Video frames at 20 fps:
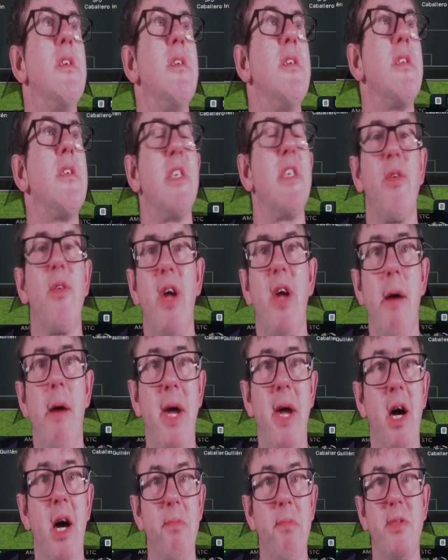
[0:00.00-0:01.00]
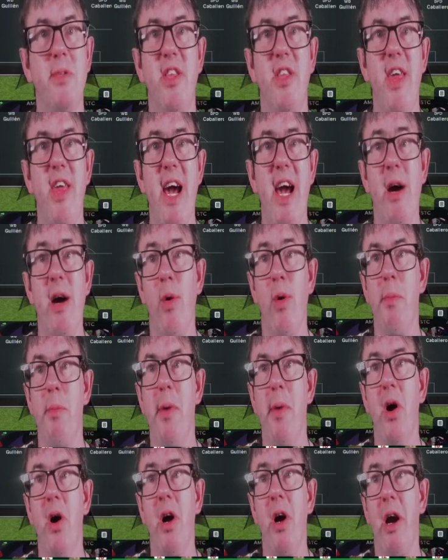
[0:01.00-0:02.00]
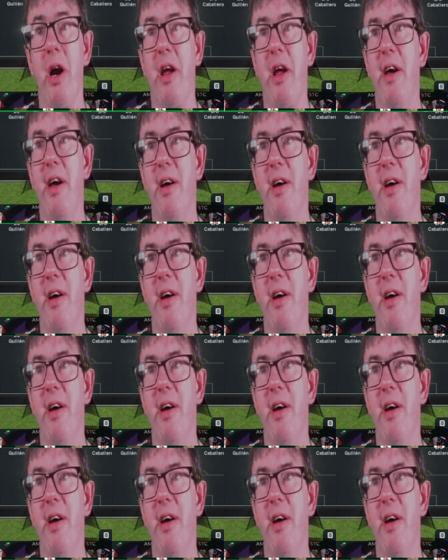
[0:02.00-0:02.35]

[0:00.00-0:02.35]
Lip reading: So coming up to the hour mark,